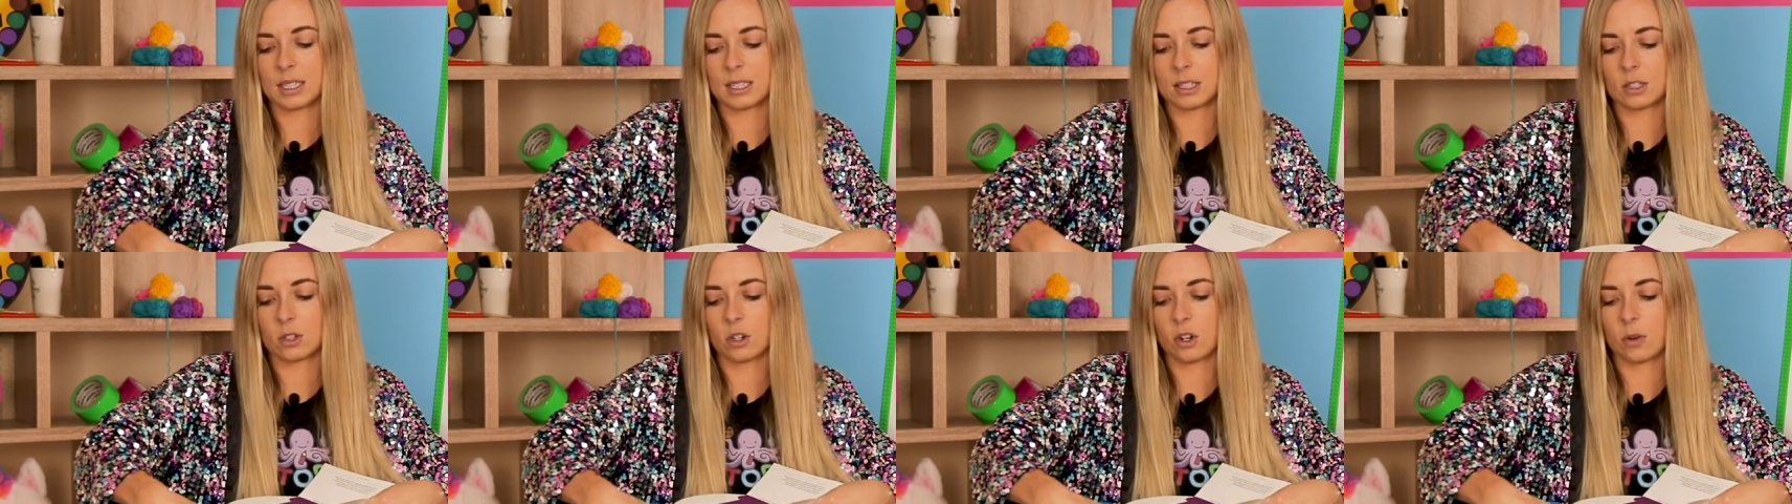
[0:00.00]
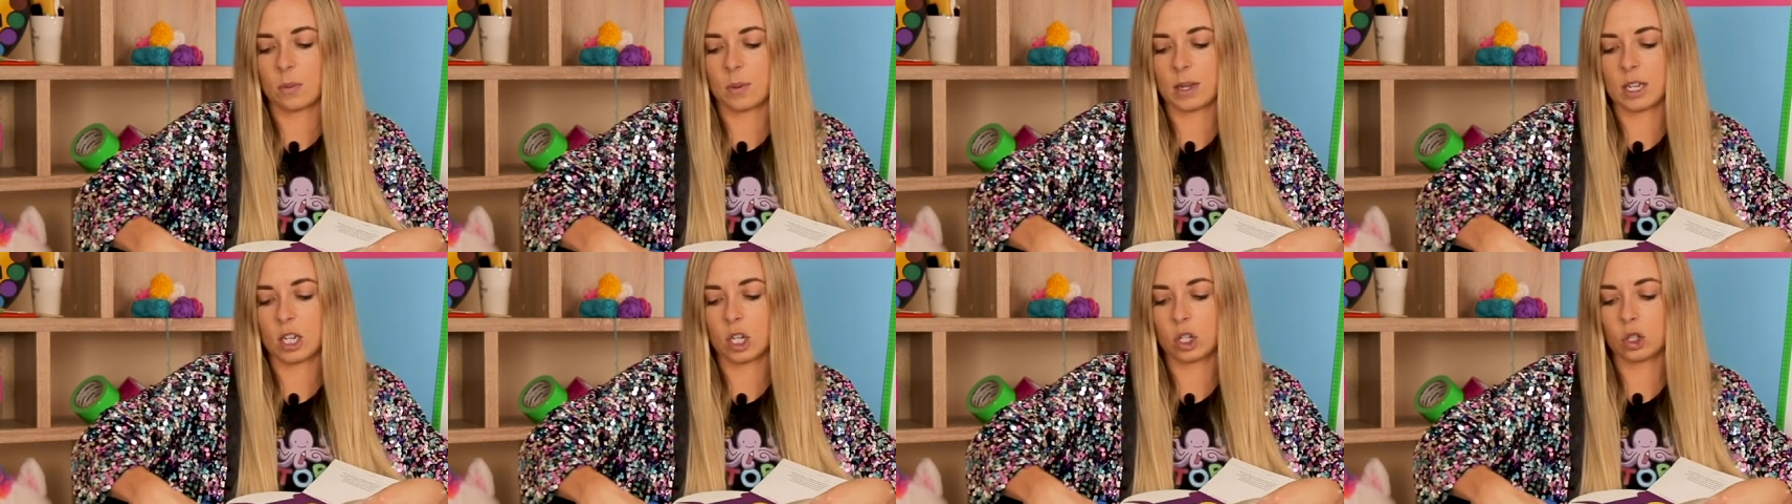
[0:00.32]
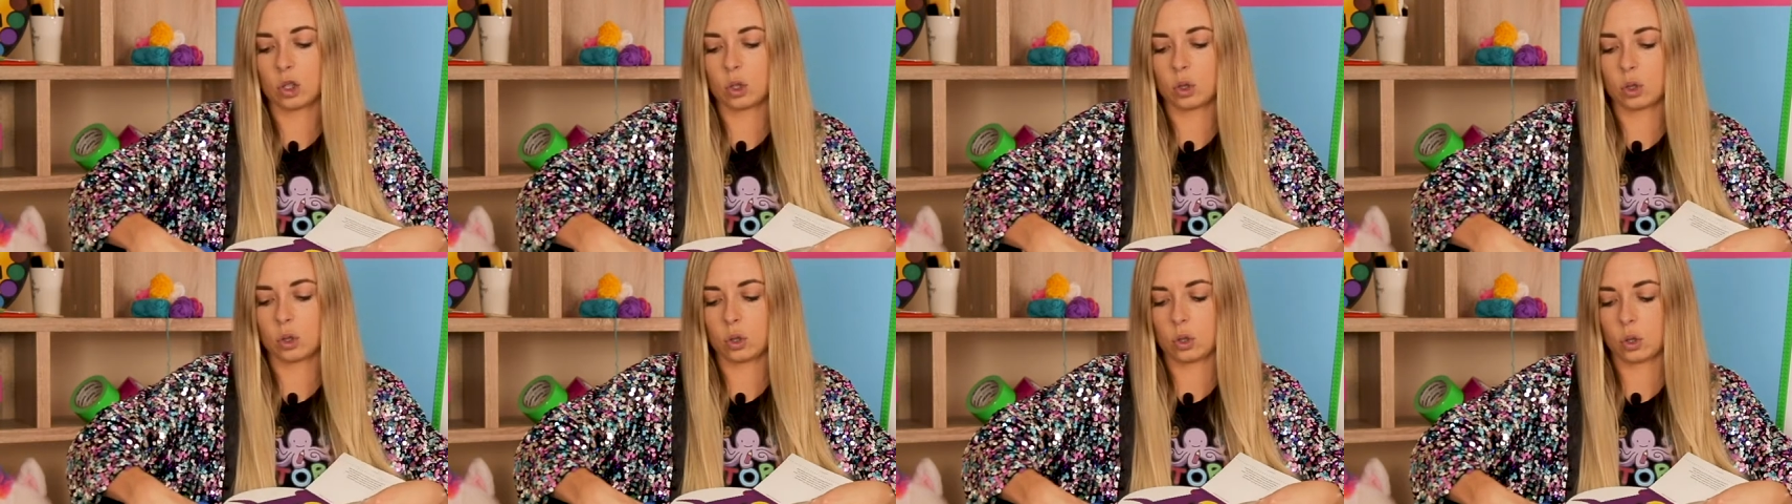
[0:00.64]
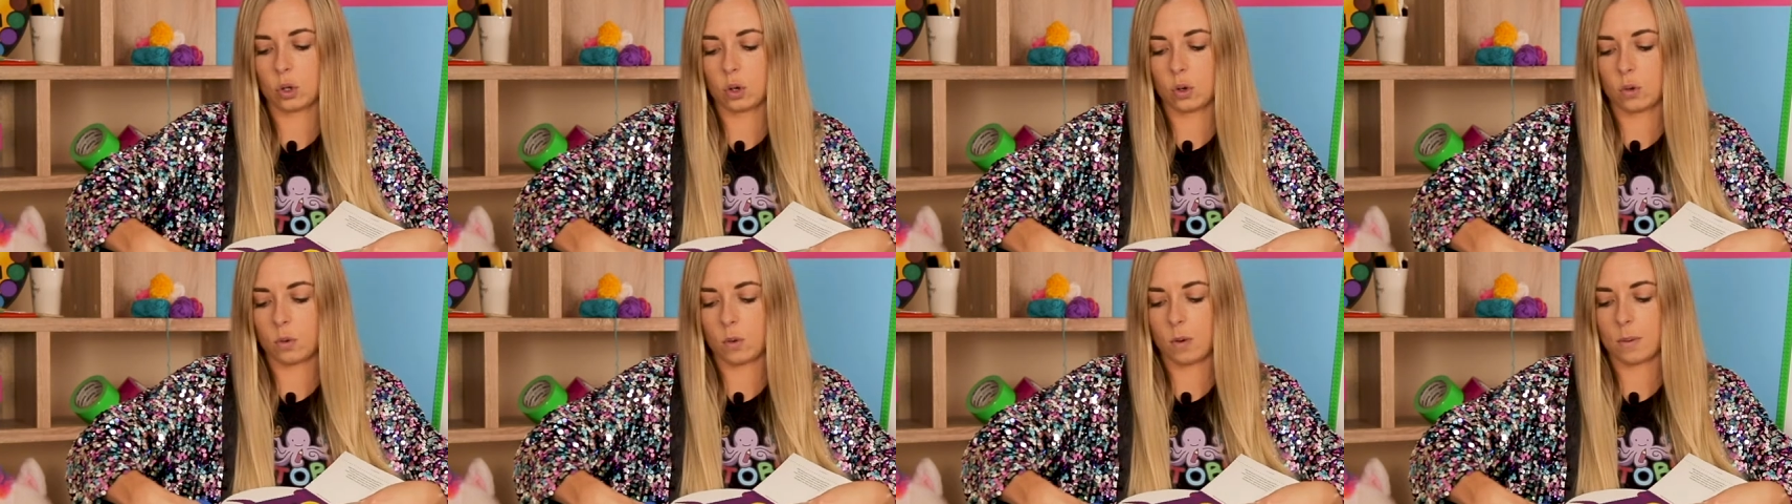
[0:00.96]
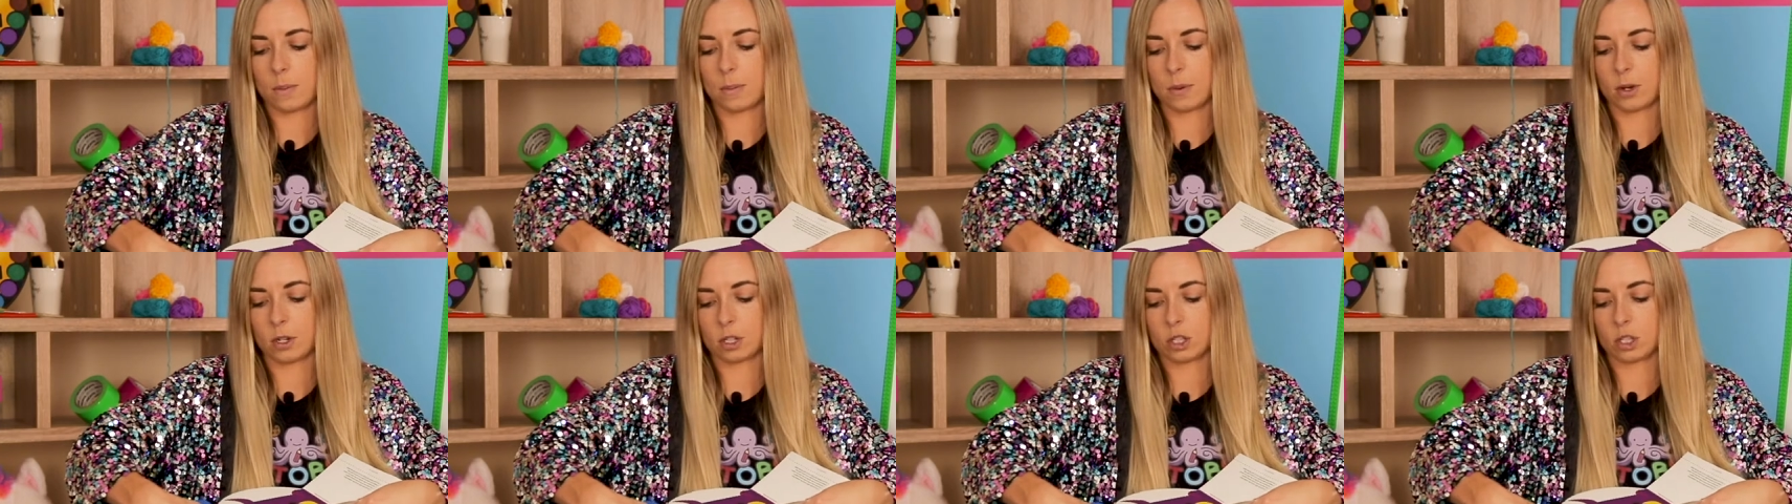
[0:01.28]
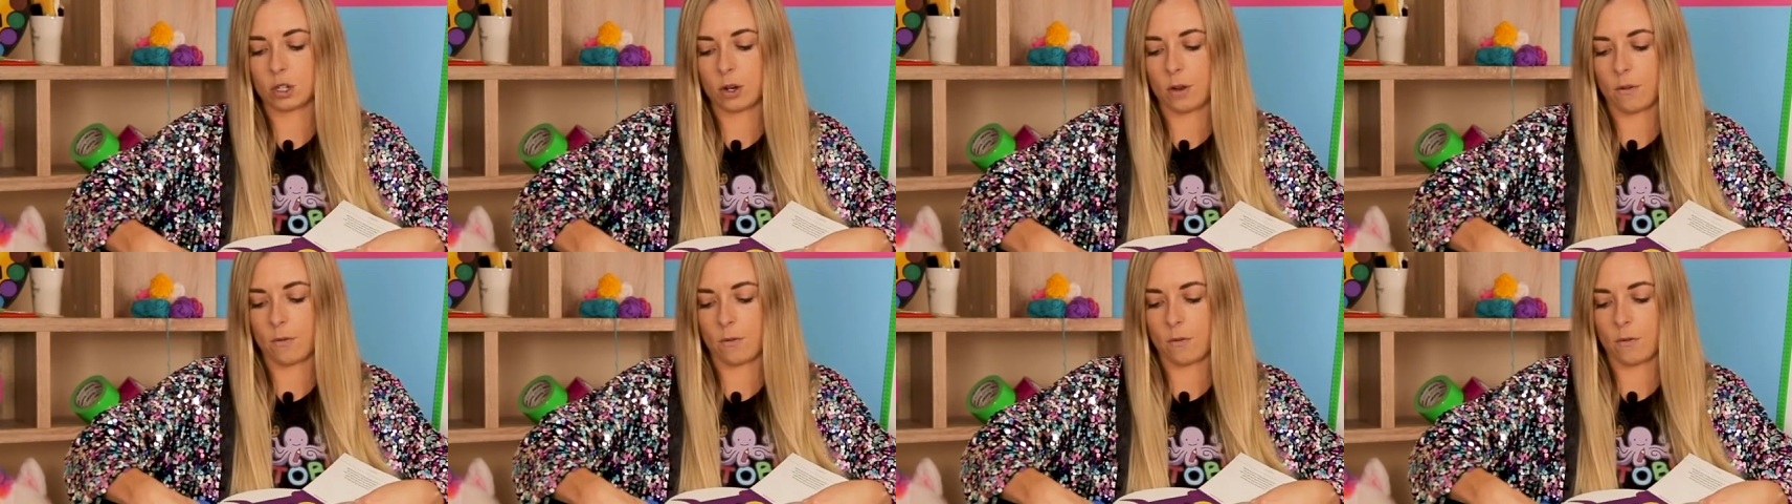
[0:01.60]
It's going to be so
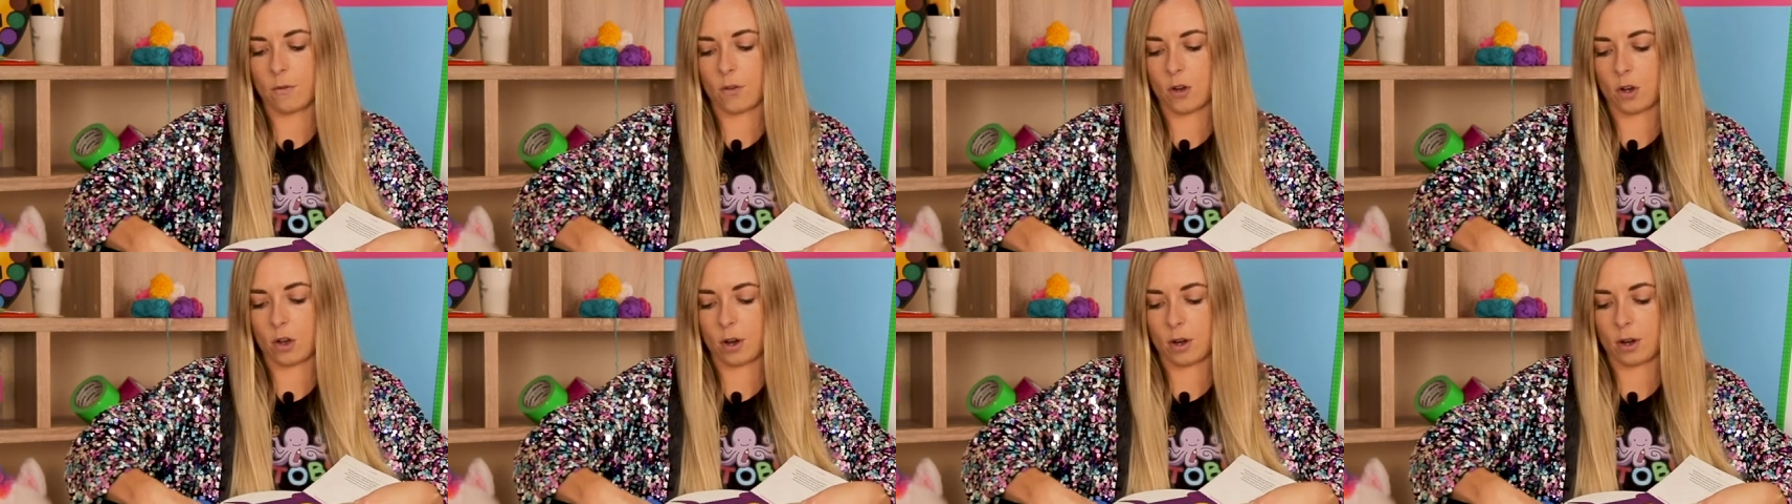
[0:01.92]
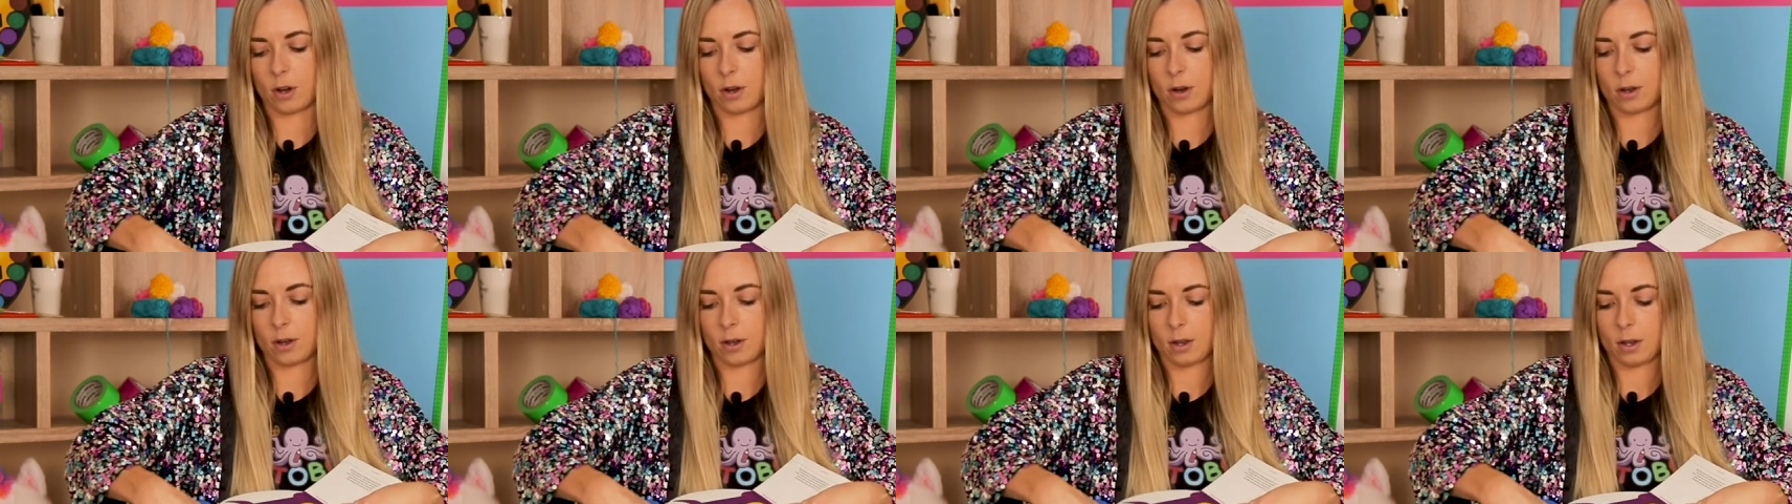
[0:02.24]
much fun.